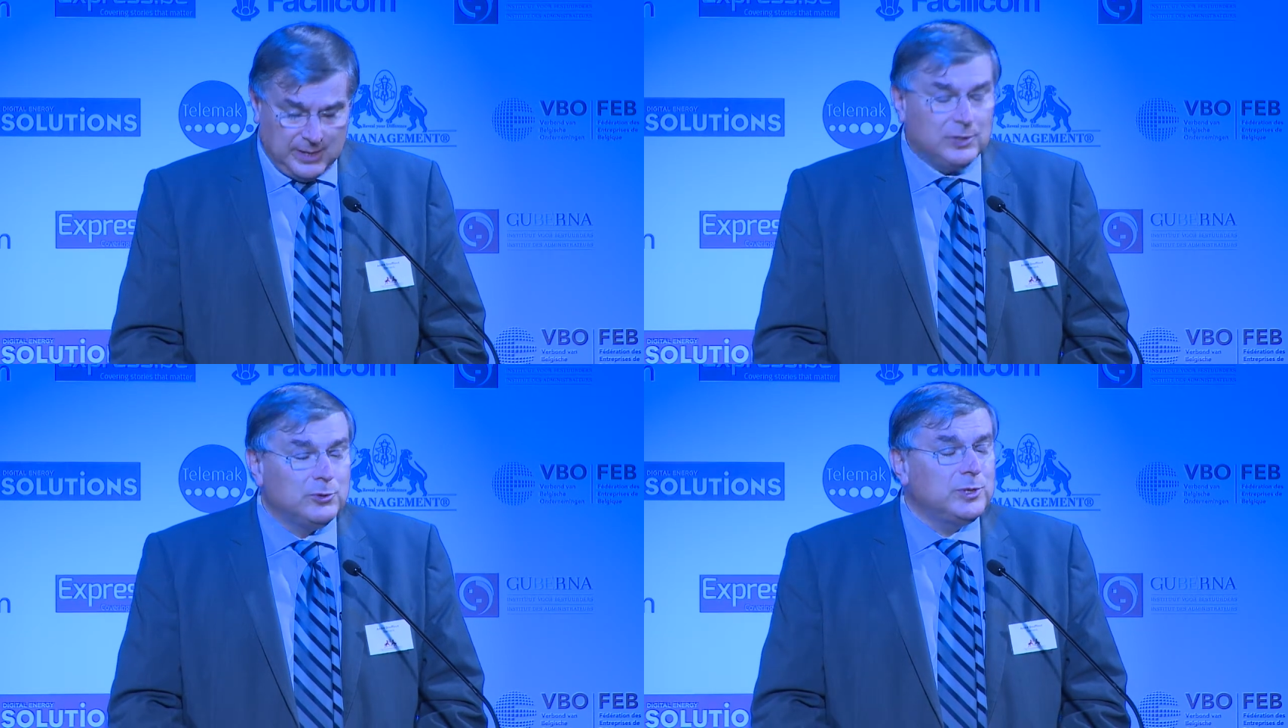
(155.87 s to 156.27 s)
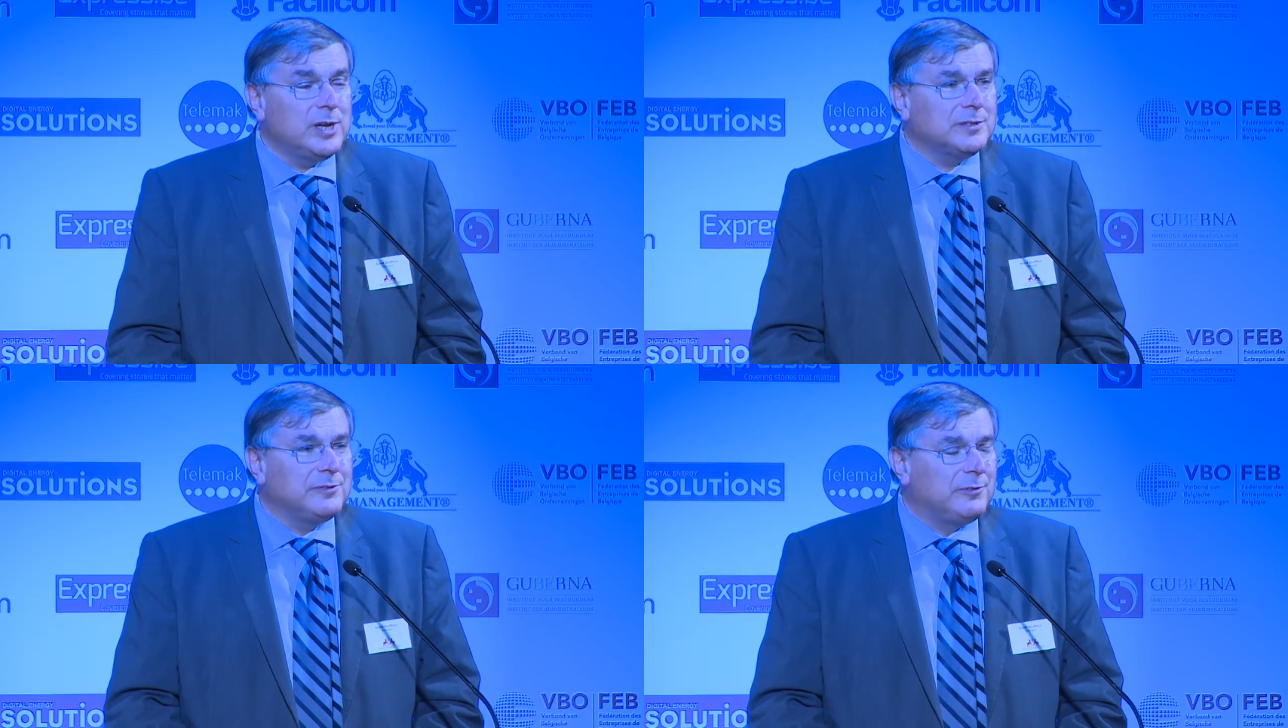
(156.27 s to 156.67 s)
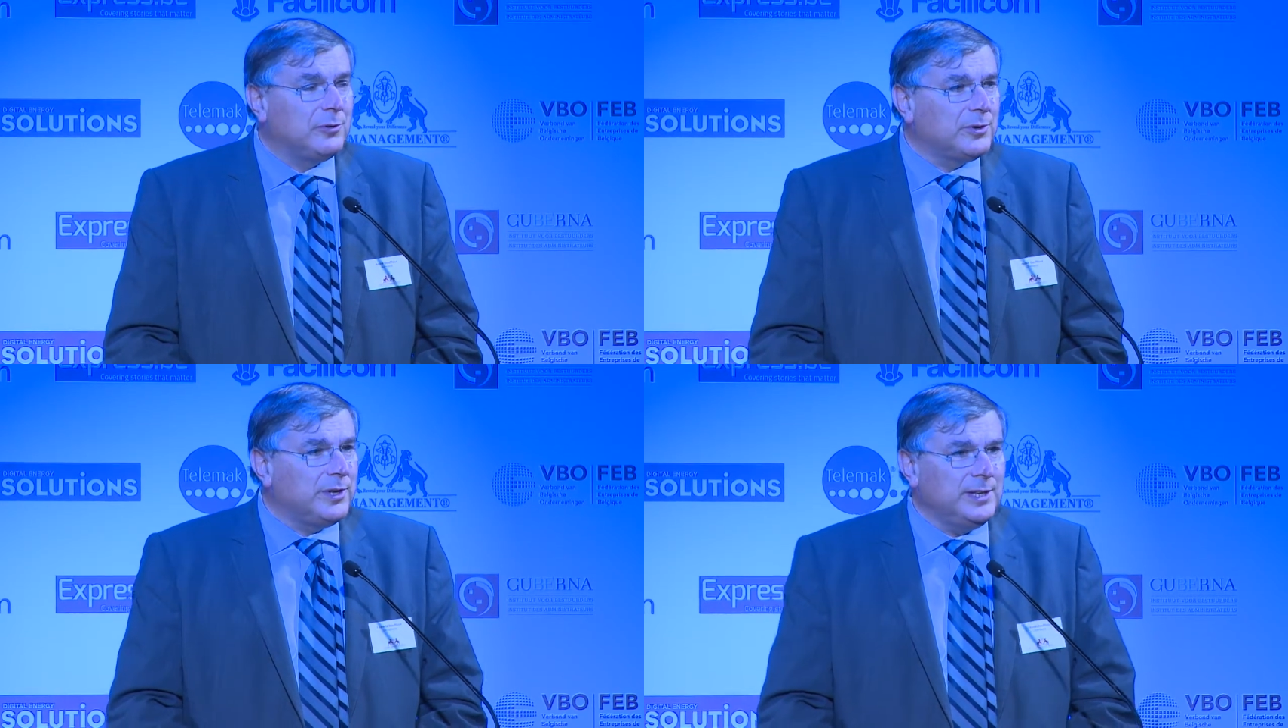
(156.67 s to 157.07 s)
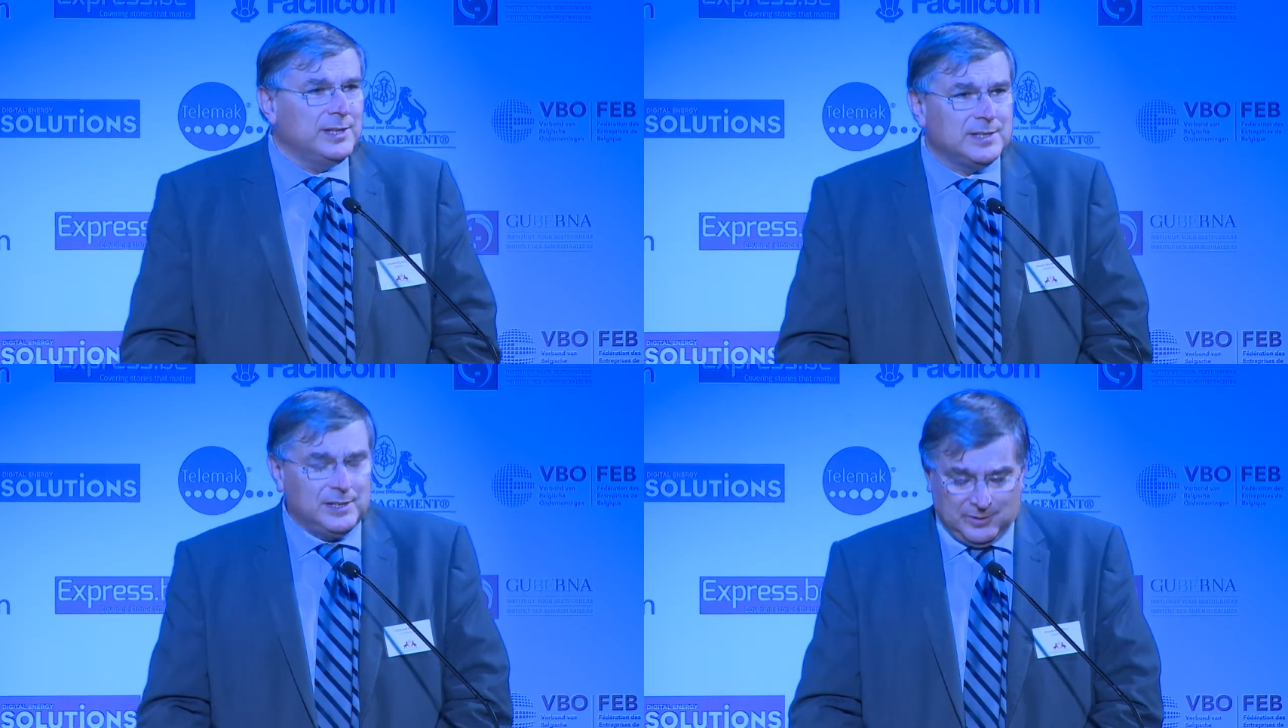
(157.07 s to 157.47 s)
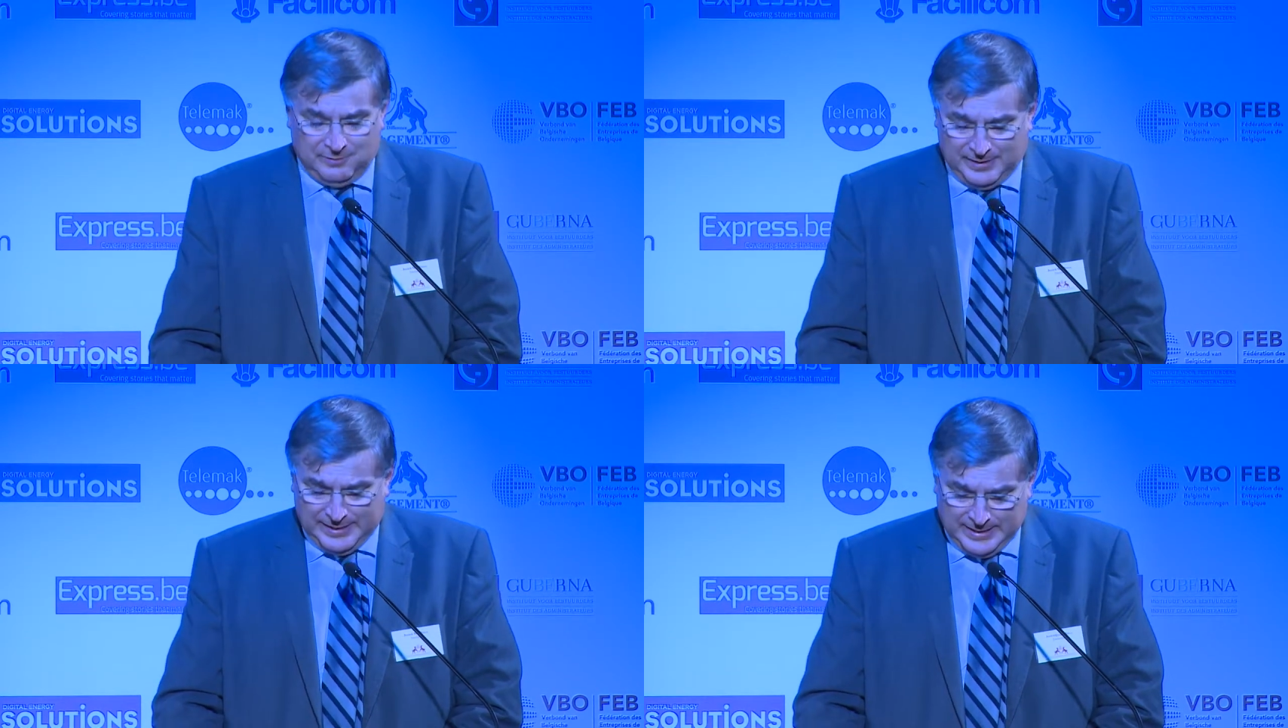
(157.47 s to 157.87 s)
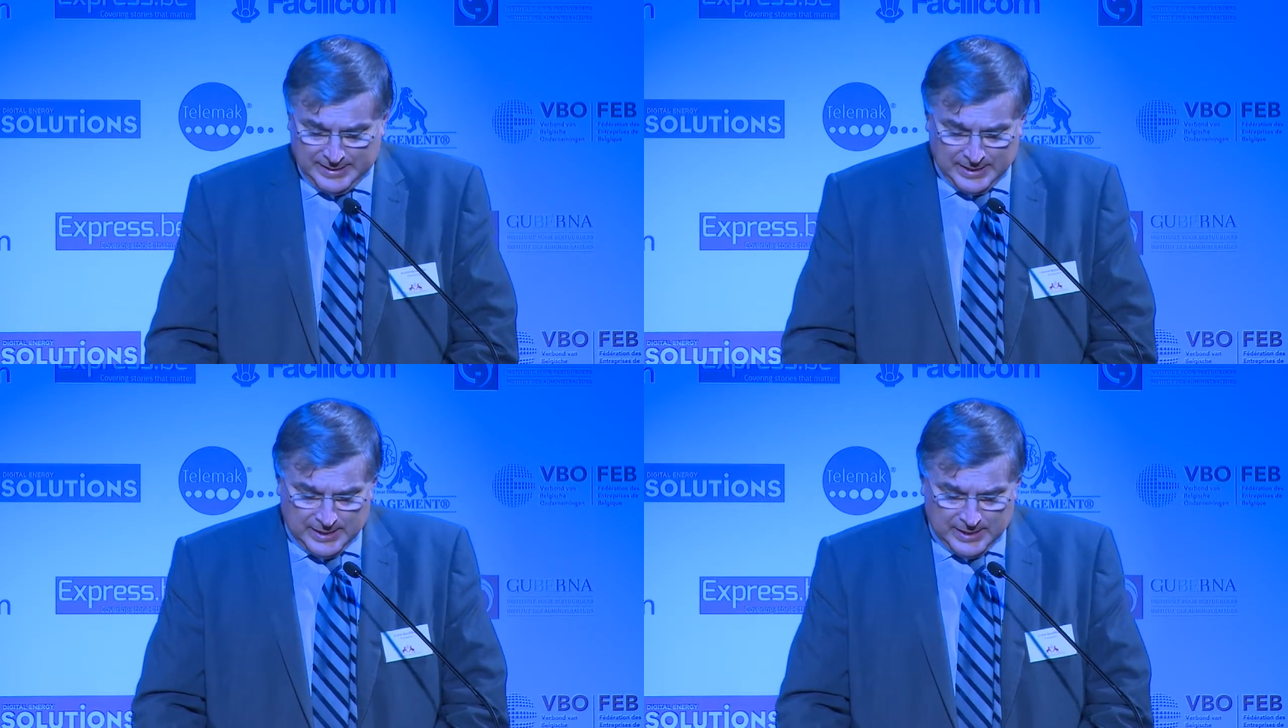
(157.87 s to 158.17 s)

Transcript: In 2014, in Silicon Valley,